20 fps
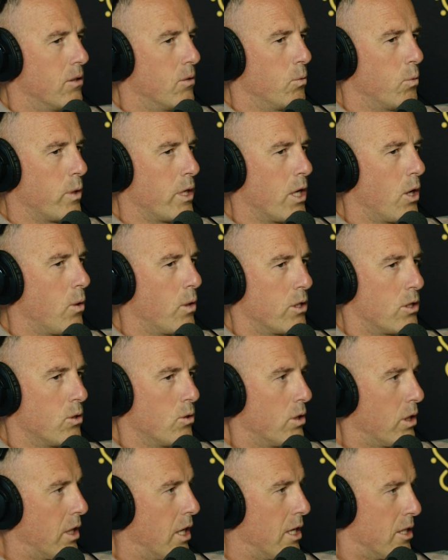we owe it
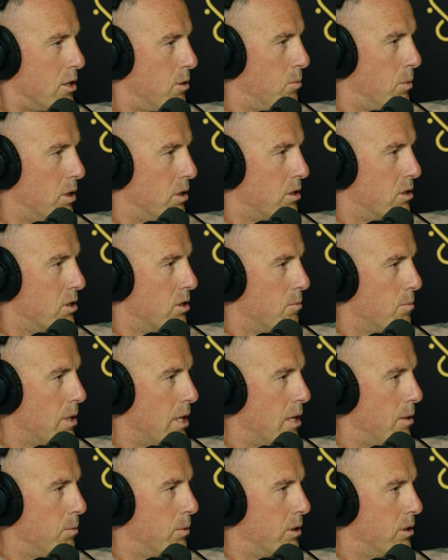to the customers to
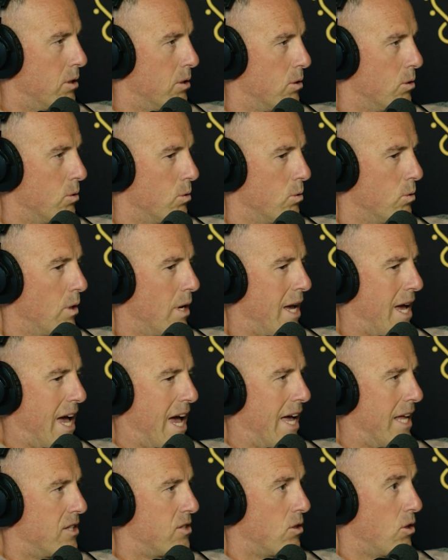be able to
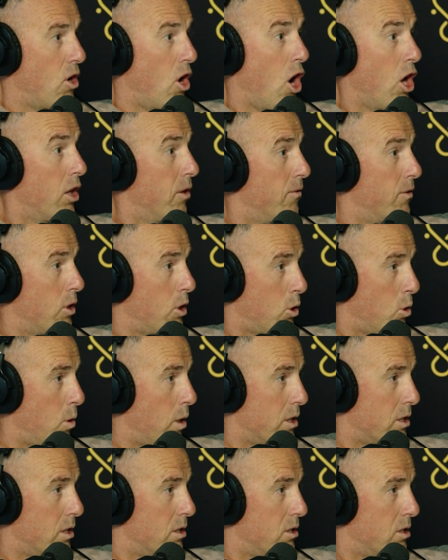answer all of their
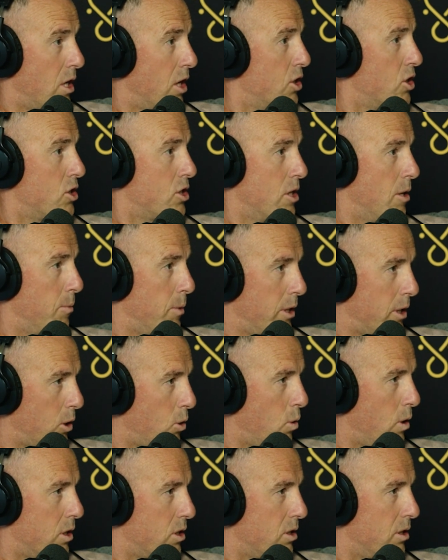questions, not just some of their
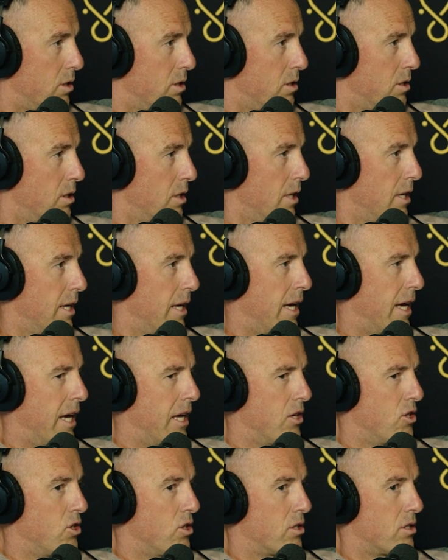questions,
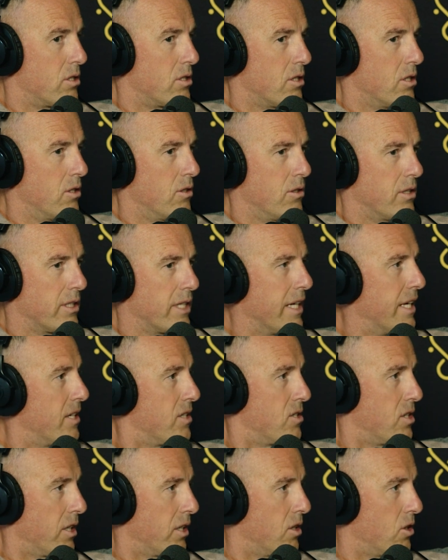and just get a
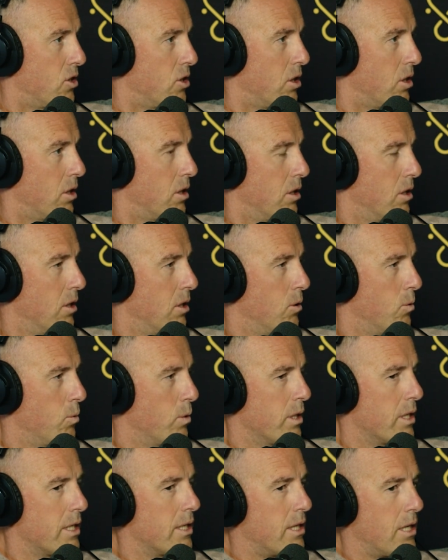signature.
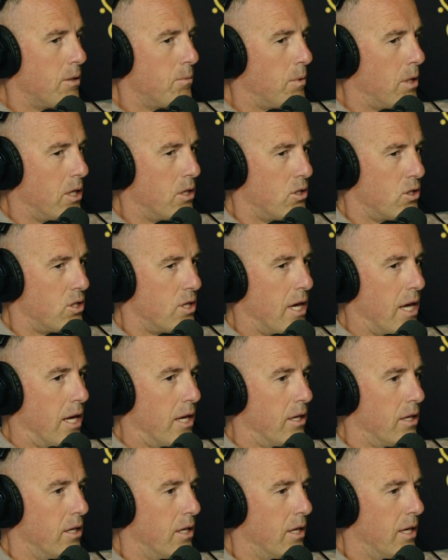We need them to
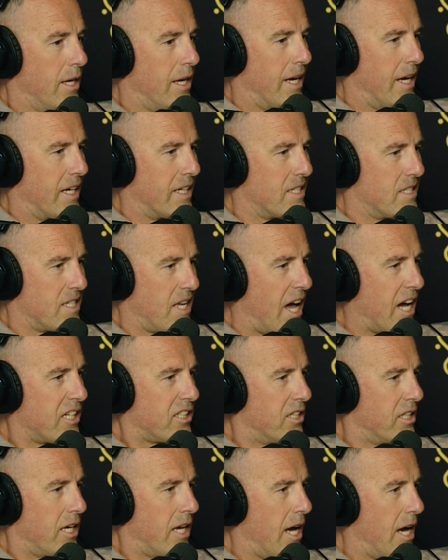understand
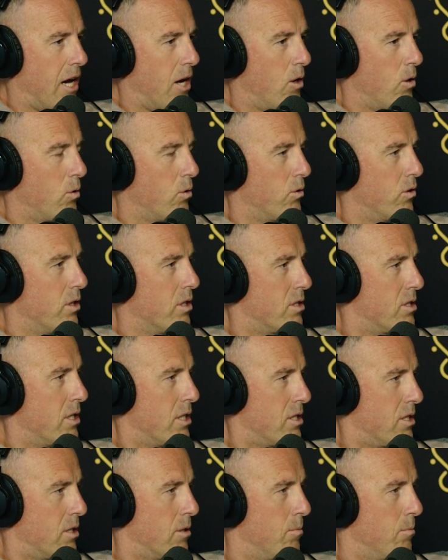exactly how the
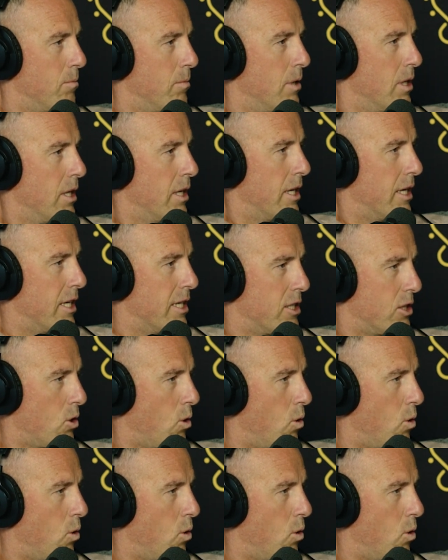system is